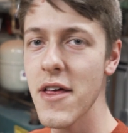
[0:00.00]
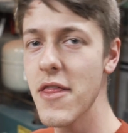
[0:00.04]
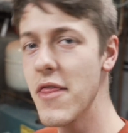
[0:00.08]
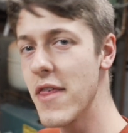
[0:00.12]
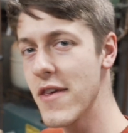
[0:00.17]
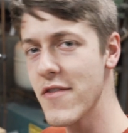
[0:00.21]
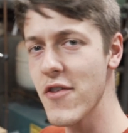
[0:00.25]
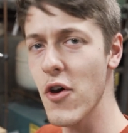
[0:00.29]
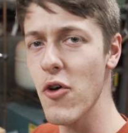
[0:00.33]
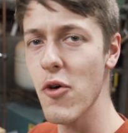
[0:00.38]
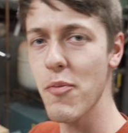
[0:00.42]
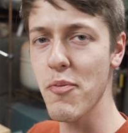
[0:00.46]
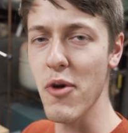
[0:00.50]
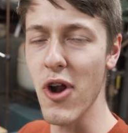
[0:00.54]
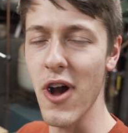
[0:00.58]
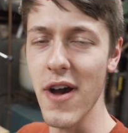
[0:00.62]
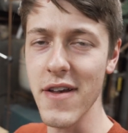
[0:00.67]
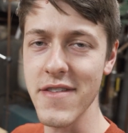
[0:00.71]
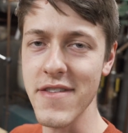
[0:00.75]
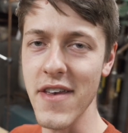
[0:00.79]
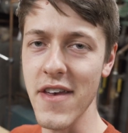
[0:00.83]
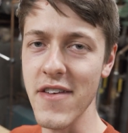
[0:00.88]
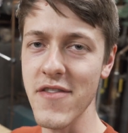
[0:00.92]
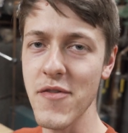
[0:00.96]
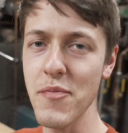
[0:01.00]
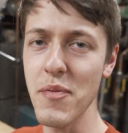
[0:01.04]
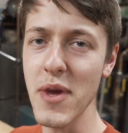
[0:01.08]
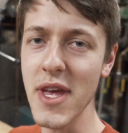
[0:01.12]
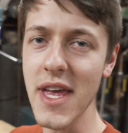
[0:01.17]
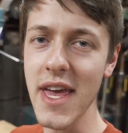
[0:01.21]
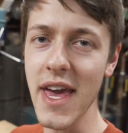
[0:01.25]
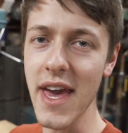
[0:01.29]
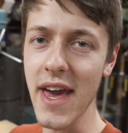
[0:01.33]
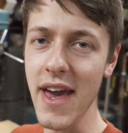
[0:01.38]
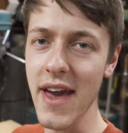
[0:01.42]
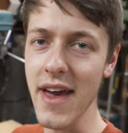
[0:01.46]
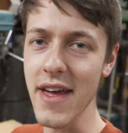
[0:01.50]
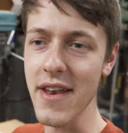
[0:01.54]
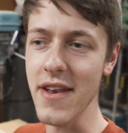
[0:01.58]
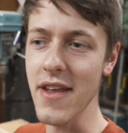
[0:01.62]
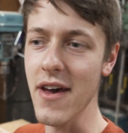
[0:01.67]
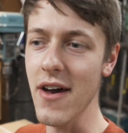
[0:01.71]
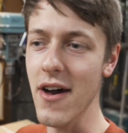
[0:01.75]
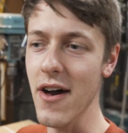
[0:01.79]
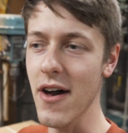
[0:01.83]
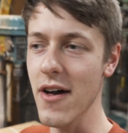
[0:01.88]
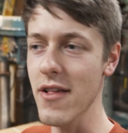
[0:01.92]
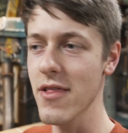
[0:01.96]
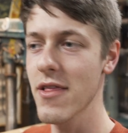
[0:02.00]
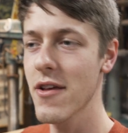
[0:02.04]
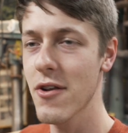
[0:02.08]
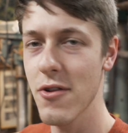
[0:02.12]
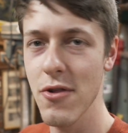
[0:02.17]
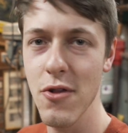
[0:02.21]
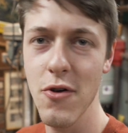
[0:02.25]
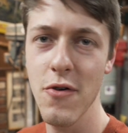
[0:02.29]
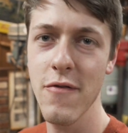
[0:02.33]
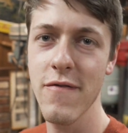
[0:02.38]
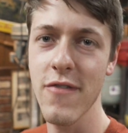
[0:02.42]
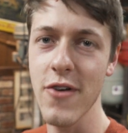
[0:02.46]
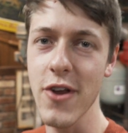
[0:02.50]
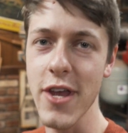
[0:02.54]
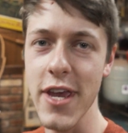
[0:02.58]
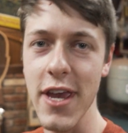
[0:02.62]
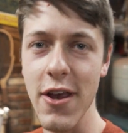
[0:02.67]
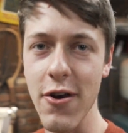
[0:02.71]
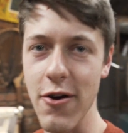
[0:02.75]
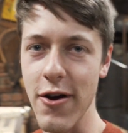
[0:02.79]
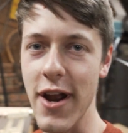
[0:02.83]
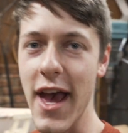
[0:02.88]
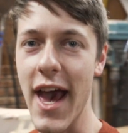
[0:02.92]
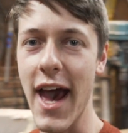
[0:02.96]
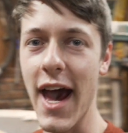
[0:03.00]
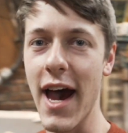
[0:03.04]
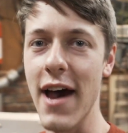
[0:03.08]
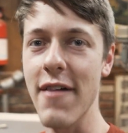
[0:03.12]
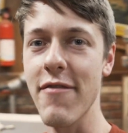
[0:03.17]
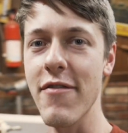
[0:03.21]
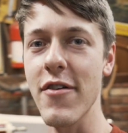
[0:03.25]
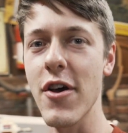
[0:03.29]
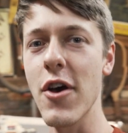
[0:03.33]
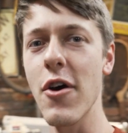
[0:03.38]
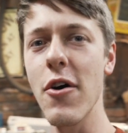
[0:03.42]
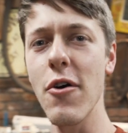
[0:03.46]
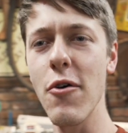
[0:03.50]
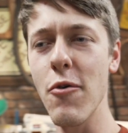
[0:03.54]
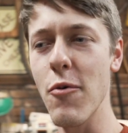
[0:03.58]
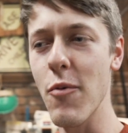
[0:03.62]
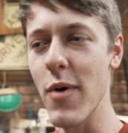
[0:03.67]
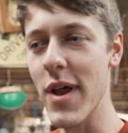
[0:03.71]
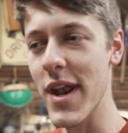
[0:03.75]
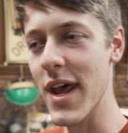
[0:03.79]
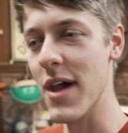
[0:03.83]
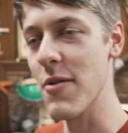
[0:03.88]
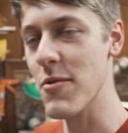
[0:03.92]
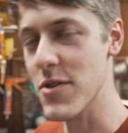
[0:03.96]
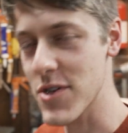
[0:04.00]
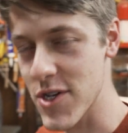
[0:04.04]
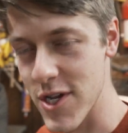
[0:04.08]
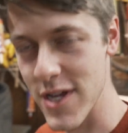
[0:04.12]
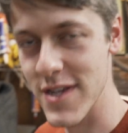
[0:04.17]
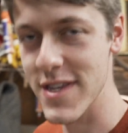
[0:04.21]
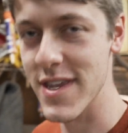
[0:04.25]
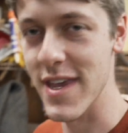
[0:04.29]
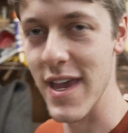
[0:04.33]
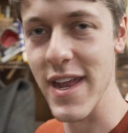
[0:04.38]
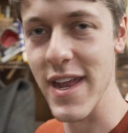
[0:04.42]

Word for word: This whole process began a little over a year and a half ago when I was just